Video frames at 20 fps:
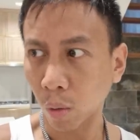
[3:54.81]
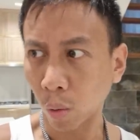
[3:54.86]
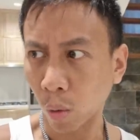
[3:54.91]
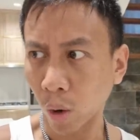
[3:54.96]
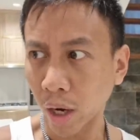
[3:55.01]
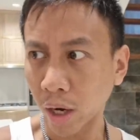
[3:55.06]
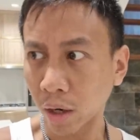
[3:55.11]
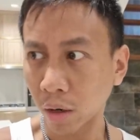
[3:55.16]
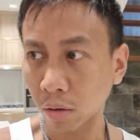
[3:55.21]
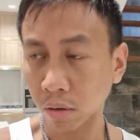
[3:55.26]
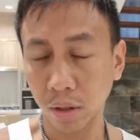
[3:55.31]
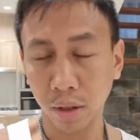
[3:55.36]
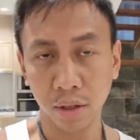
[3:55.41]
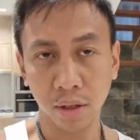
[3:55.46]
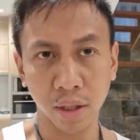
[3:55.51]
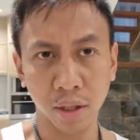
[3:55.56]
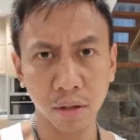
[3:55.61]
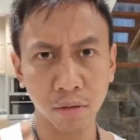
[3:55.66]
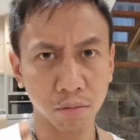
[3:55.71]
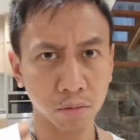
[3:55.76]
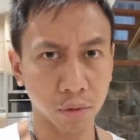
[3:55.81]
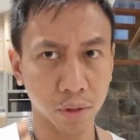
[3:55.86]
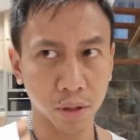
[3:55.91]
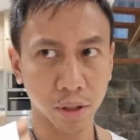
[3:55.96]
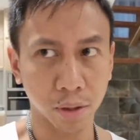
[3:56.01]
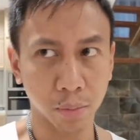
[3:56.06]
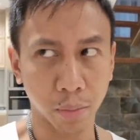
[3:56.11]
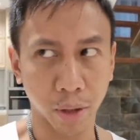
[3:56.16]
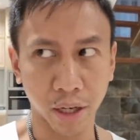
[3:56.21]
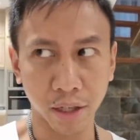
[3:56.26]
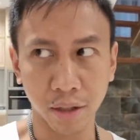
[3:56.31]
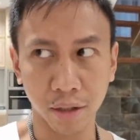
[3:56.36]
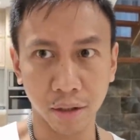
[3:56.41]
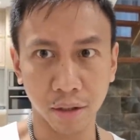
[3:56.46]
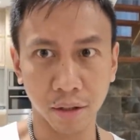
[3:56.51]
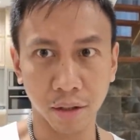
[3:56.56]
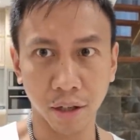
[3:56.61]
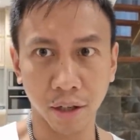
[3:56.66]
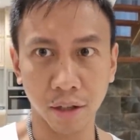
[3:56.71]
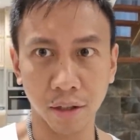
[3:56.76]
wow, they didn't really back in
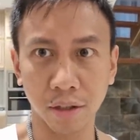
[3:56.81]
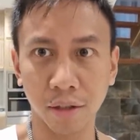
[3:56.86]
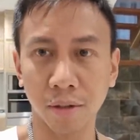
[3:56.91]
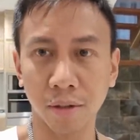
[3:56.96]
the day.